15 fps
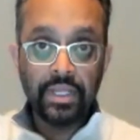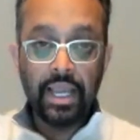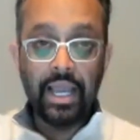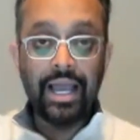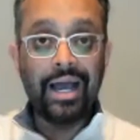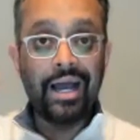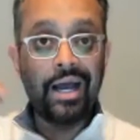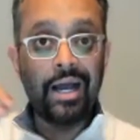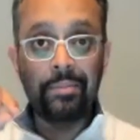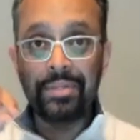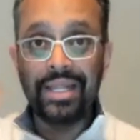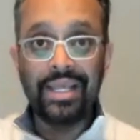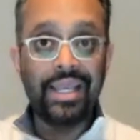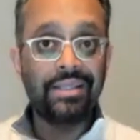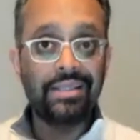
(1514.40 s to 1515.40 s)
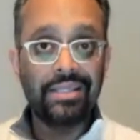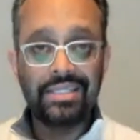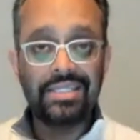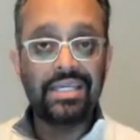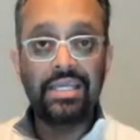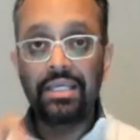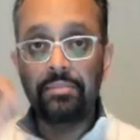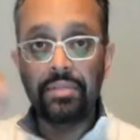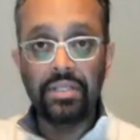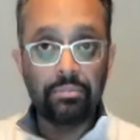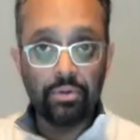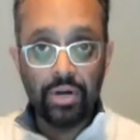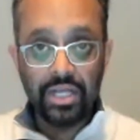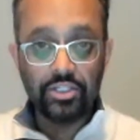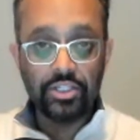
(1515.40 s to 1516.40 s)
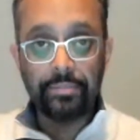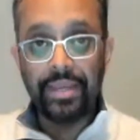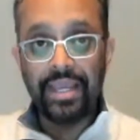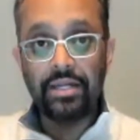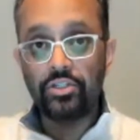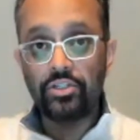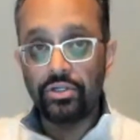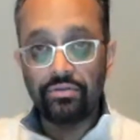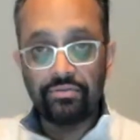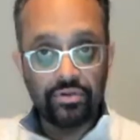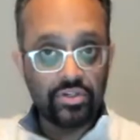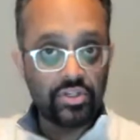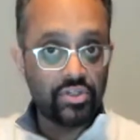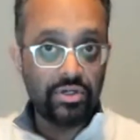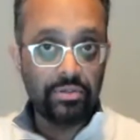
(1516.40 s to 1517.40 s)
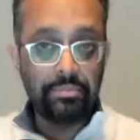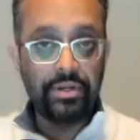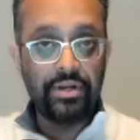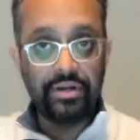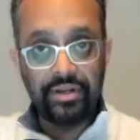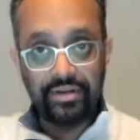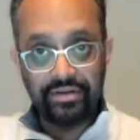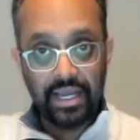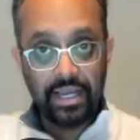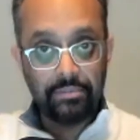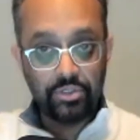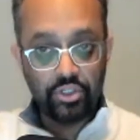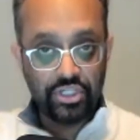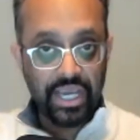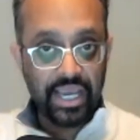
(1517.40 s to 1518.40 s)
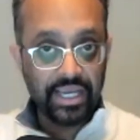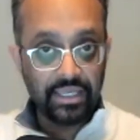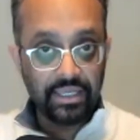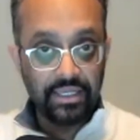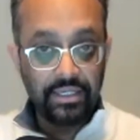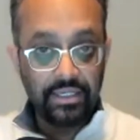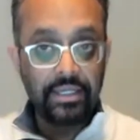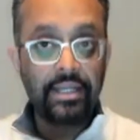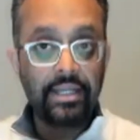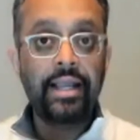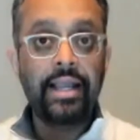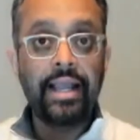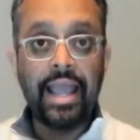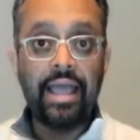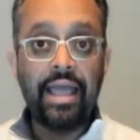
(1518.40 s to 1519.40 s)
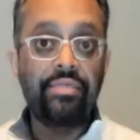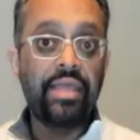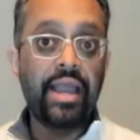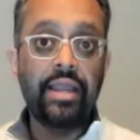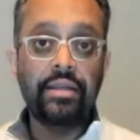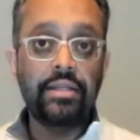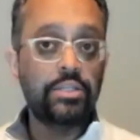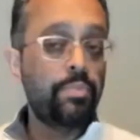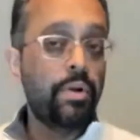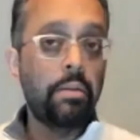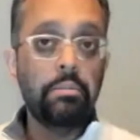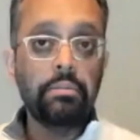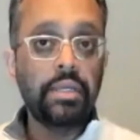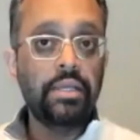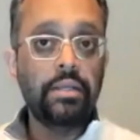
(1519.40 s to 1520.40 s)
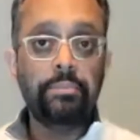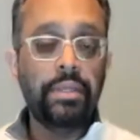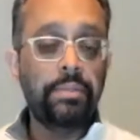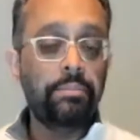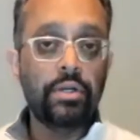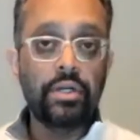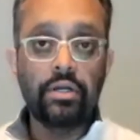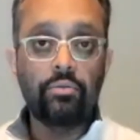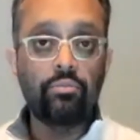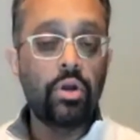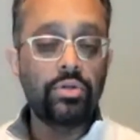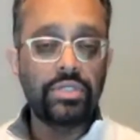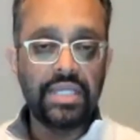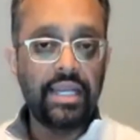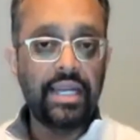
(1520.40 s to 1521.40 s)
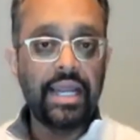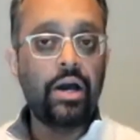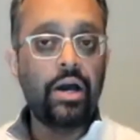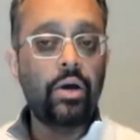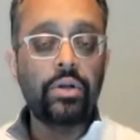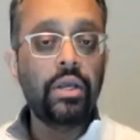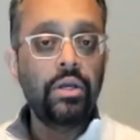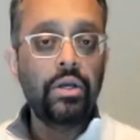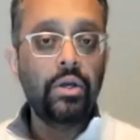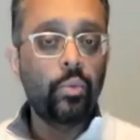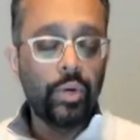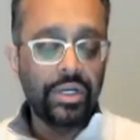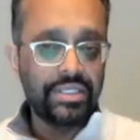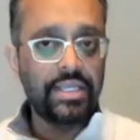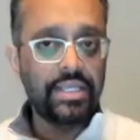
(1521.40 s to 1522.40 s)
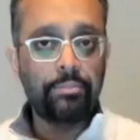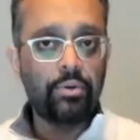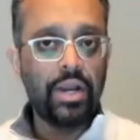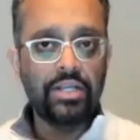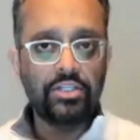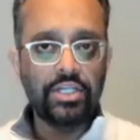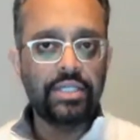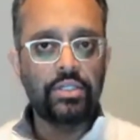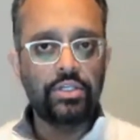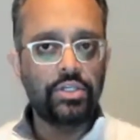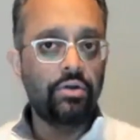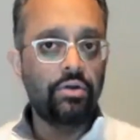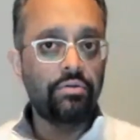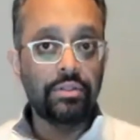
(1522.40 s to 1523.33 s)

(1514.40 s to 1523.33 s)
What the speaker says: I'm going to get the team and the project manager for a certain period of time, check. And then it's probably going to, people are going to rotate out once that project is over.